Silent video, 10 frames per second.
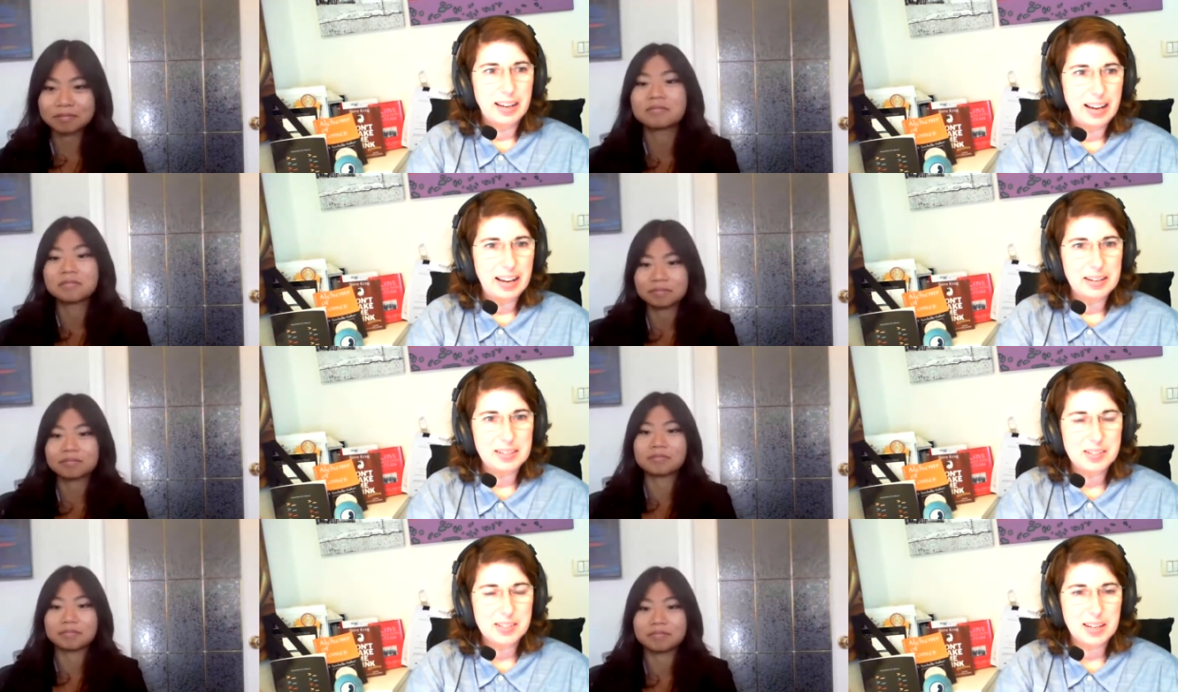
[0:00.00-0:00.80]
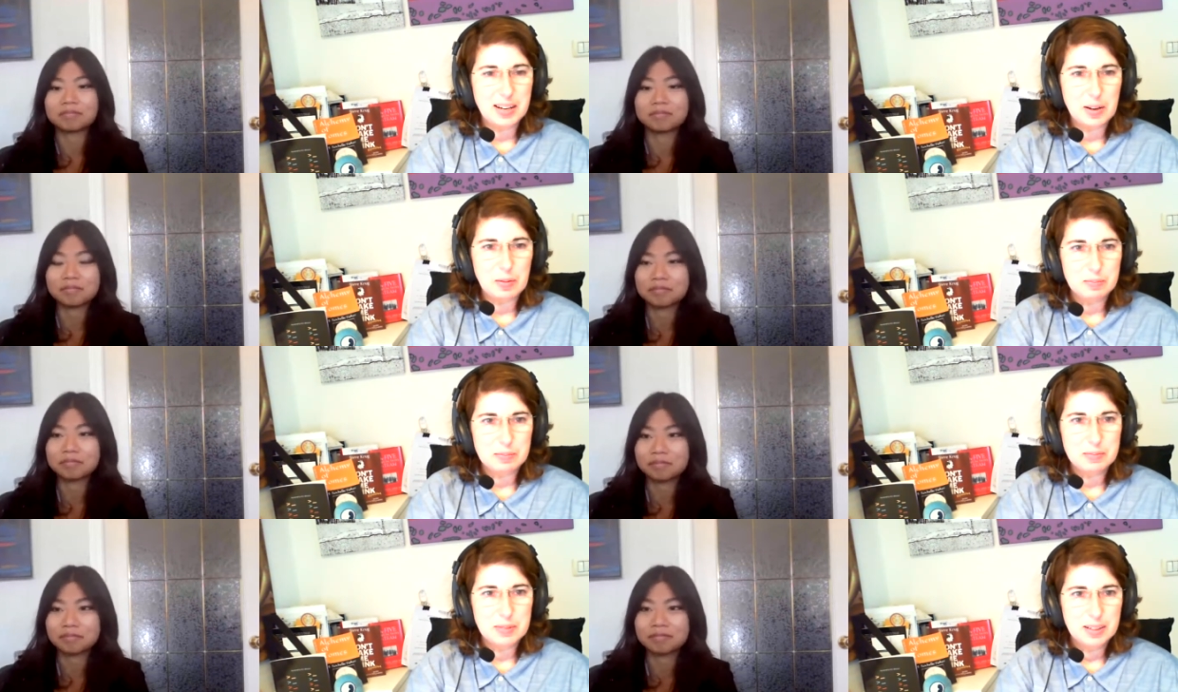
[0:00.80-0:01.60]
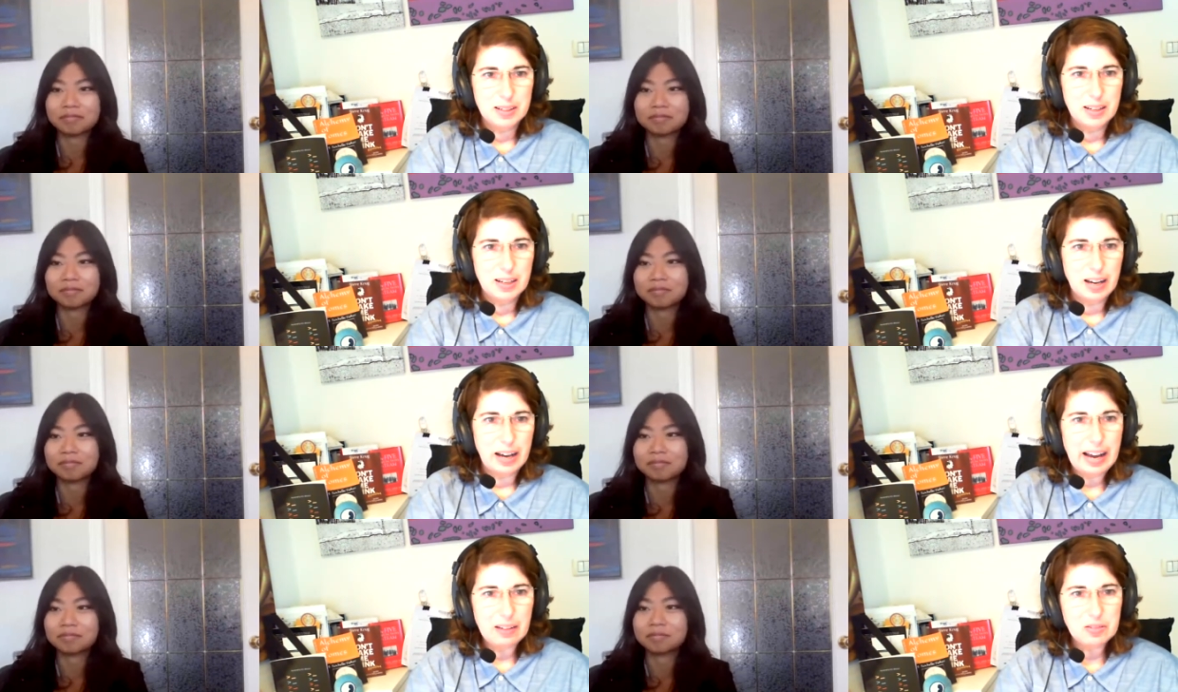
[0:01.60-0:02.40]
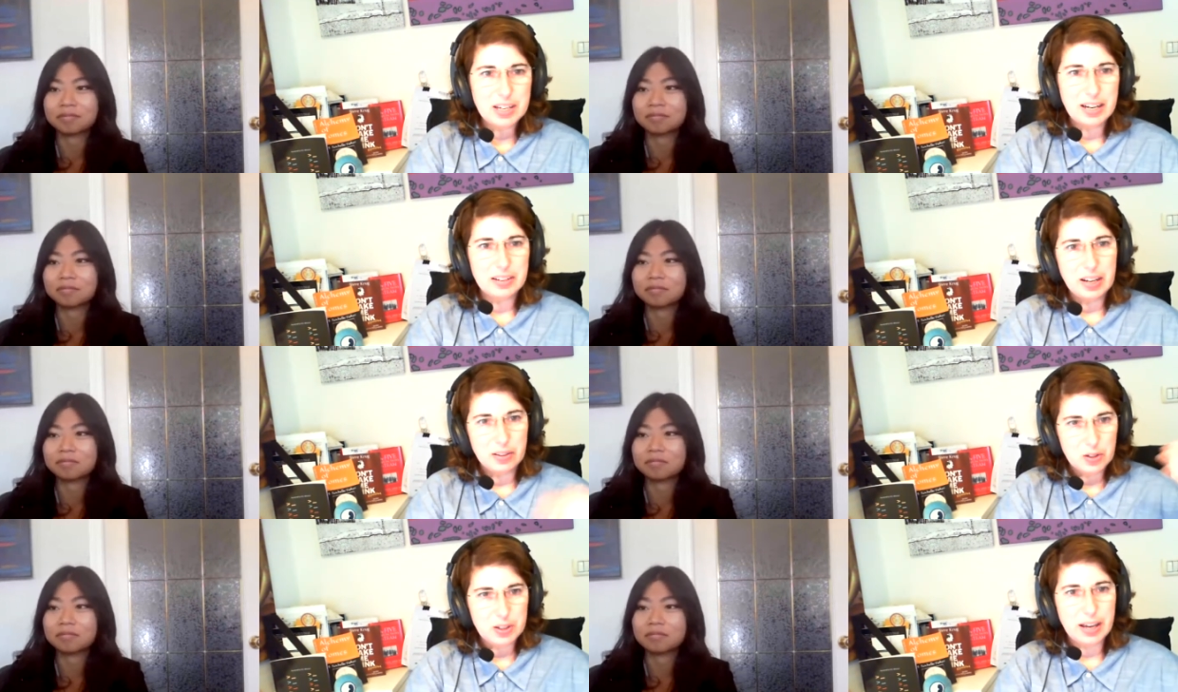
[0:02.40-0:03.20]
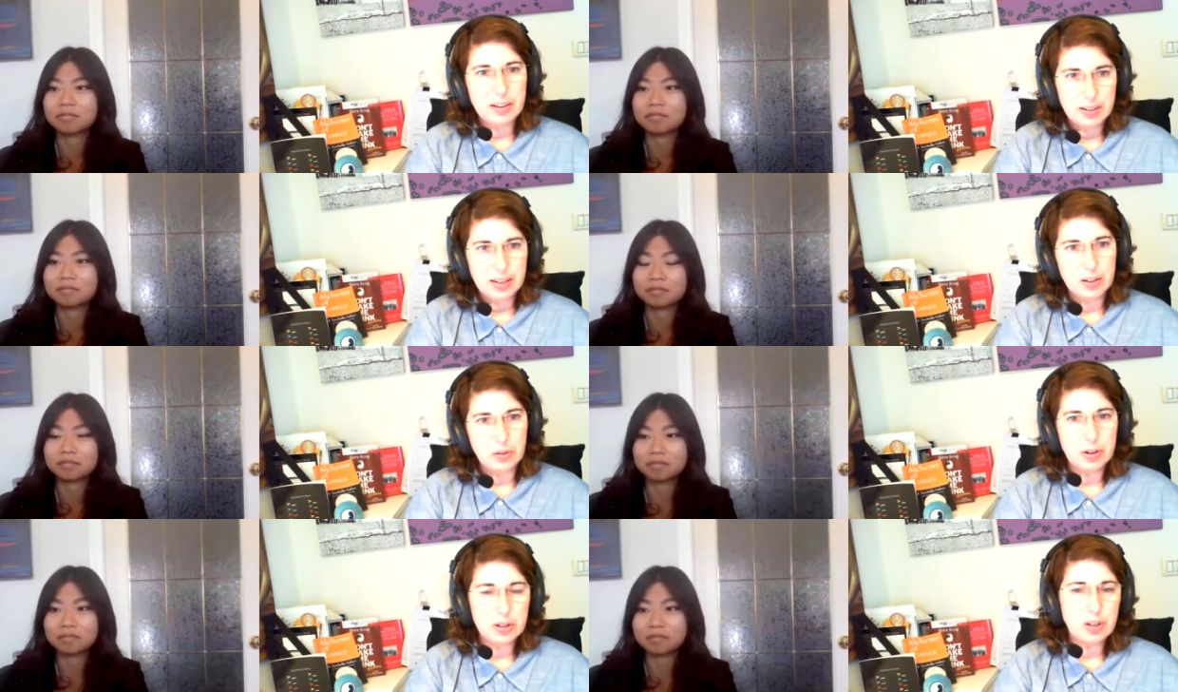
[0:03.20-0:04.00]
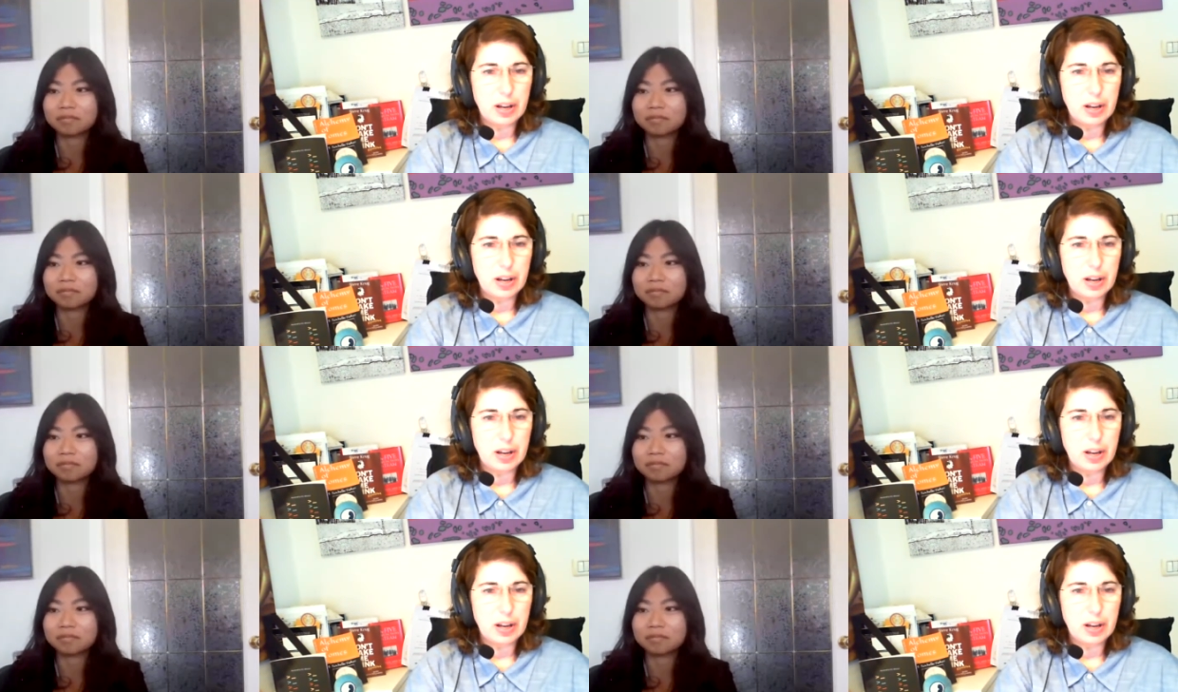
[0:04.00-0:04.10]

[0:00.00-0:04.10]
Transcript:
Speaker 1: And um, I have to get on the other side of it in order to